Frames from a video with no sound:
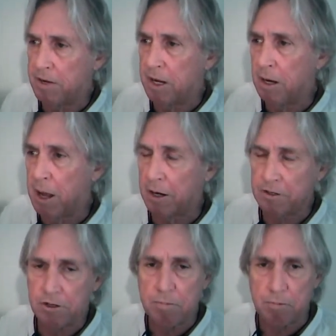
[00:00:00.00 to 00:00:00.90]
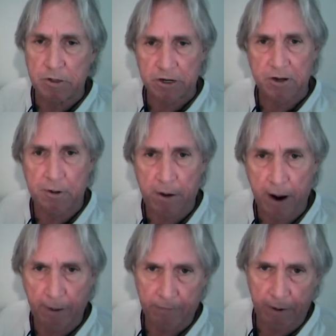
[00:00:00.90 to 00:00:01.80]
getting like a 2%er
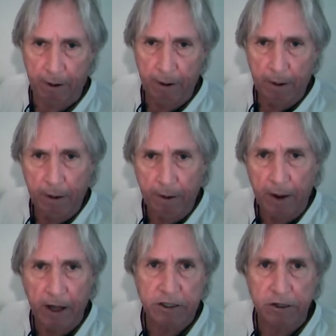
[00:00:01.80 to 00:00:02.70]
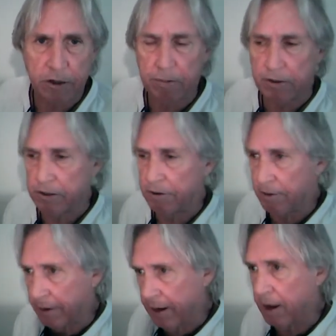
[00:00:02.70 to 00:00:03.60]
out there. That's a
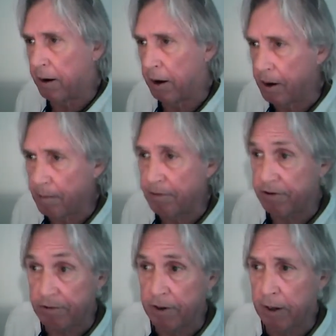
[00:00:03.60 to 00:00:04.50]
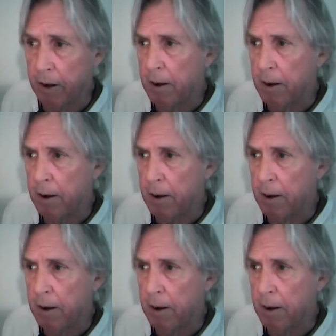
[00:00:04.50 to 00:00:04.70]
2%er. Again, a number 3.